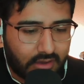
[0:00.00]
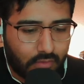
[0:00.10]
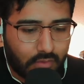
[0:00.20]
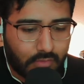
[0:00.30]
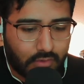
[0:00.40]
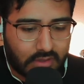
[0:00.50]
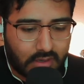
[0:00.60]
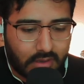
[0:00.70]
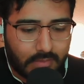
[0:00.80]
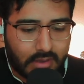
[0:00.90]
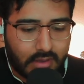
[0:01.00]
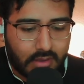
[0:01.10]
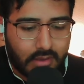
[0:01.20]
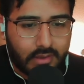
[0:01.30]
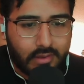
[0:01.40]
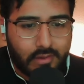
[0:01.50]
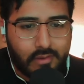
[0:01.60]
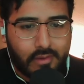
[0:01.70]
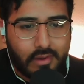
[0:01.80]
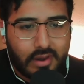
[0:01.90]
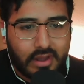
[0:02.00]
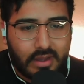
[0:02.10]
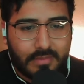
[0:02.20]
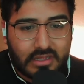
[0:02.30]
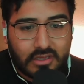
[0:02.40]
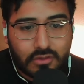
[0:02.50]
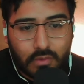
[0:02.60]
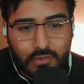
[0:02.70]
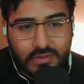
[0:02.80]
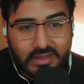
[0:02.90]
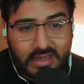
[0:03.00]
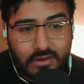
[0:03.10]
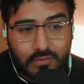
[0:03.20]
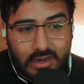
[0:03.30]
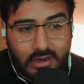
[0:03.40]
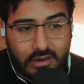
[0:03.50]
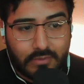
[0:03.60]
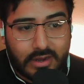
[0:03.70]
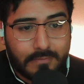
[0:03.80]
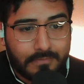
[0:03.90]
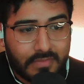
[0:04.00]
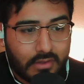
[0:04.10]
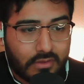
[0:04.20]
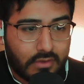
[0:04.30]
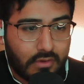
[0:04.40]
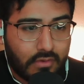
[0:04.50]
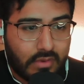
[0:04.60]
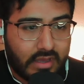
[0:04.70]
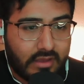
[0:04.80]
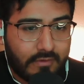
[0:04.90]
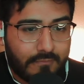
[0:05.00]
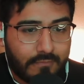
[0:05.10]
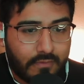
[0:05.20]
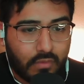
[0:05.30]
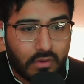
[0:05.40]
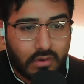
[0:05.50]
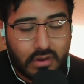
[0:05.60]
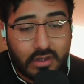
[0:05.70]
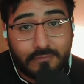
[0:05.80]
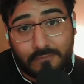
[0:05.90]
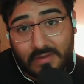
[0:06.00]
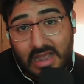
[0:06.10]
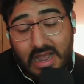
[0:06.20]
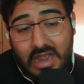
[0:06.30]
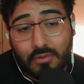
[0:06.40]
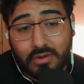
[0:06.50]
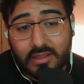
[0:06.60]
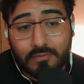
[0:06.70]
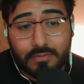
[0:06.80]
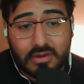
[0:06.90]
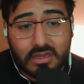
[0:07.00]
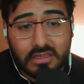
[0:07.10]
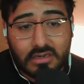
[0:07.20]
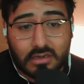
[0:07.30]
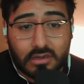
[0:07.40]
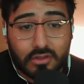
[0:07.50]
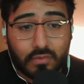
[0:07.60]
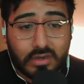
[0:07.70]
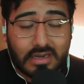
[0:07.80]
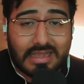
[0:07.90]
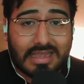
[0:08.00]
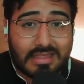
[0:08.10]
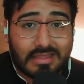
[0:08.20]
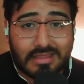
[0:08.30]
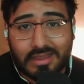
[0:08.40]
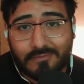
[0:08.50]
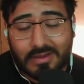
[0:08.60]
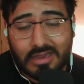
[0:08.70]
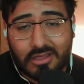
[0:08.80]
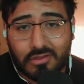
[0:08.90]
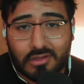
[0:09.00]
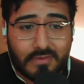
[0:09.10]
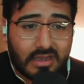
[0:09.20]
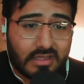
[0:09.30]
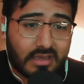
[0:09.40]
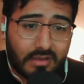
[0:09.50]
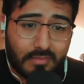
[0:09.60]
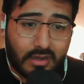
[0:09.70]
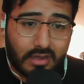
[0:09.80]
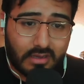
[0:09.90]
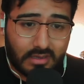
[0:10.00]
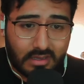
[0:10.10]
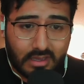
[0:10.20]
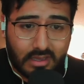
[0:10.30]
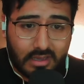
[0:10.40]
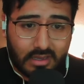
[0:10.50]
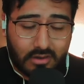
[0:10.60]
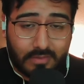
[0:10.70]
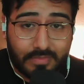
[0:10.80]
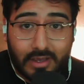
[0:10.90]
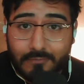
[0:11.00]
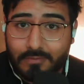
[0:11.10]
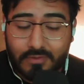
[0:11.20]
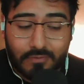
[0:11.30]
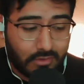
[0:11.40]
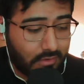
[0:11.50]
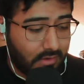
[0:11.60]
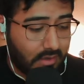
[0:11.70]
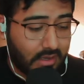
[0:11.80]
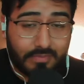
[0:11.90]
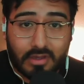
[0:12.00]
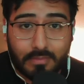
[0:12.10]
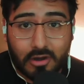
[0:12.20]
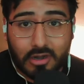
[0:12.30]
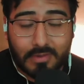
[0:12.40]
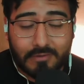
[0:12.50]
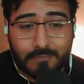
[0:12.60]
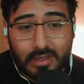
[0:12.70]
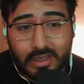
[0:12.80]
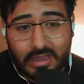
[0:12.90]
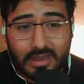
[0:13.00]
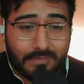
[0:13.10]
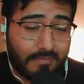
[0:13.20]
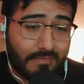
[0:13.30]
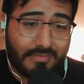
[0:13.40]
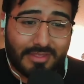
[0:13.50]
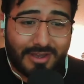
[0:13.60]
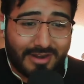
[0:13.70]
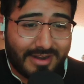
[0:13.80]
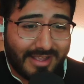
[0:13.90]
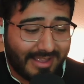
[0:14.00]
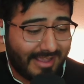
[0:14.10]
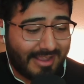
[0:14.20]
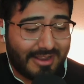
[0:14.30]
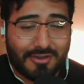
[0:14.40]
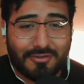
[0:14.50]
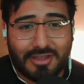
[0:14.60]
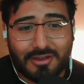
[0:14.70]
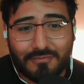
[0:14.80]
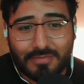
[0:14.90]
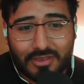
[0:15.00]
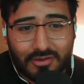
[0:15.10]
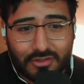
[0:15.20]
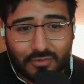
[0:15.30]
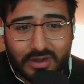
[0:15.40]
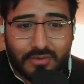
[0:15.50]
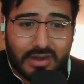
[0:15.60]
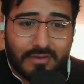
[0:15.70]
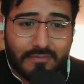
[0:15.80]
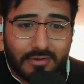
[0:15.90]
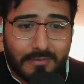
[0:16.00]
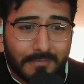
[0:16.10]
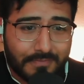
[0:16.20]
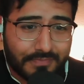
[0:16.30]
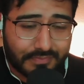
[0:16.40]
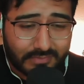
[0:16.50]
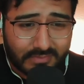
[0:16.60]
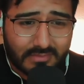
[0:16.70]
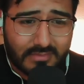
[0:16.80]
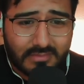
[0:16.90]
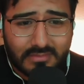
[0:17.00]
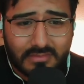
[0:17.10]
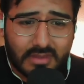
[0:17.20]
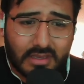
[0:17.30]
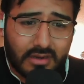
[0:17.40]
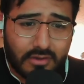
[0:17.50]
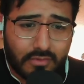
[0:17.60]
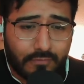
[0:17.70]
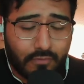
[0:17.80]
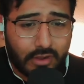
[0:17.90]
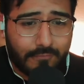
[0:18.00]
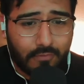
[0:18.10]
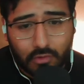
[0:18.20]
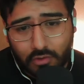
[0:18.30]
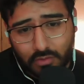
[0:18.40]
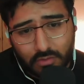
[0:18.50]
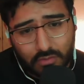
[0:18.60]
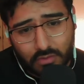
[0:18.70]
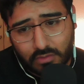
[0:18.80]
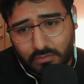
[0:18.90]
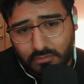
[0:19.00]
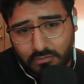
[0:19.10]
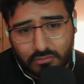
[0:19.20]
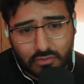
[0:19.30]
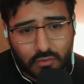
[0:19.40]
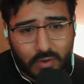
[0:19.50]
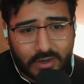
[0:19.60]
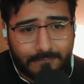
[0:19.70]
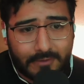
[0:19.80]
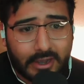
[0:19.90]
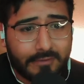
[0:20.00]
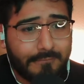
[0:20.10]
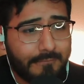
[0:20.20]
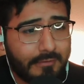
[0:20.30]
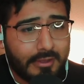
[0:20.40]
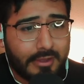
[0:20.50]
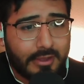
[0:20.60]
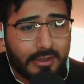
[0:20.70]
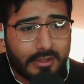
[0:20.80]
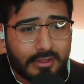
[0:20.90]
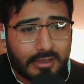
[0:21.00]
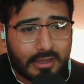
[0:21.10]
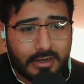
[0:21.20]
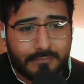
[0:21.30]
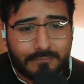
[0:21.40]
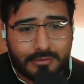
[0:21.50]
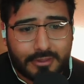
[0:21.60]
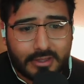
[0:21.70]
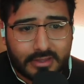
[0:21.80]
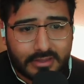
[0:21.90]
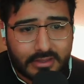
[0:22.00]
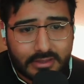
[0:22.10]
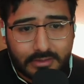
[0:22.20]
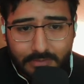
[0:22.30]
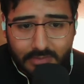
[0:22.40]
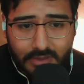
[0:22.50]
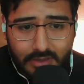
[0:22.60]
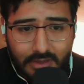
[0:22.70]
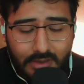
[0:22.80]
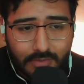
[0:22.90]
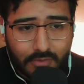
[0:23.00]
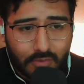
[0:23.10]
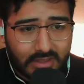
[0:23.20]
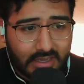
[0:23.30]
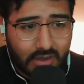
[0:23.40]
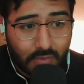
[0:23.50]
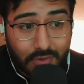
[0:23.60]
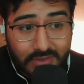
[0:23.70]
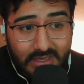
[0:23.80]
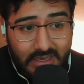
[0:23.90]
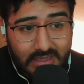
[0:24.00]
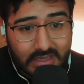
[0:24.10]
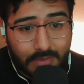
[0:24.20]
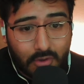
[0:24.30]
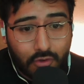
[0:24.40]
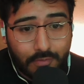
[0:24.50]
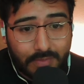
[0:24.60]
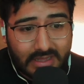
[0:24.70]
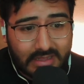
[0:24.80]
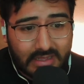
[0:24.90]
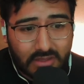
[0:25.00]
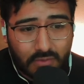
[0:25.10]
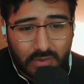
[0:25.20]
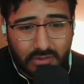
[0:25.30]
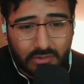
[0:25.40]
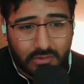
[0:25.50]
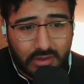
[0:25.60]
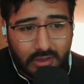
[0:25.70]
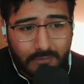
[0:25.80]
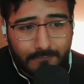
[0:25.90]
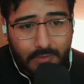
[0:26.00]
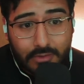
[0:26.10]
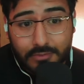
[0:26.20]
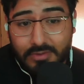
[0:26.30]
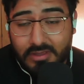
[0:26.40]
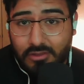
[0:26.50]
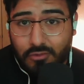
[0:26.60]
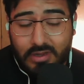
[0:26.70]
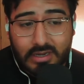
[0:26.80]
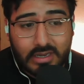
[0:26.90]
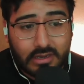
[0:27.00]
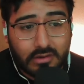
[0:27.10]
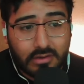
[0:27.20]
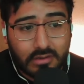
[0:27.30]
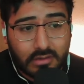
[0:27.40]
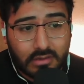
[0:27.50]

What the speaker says: here one more time, I mean, this is where we're standing right here, right? So if I were to give a prediction, another one, again, this is not financial advice. I am not, I'm not from the future. I'm not Marty McFly. I'm not, here from the year 20, whatever, 44 or 25 to kind of cheat the system. But one thing I will say is I'm hoping this will follow this trend here,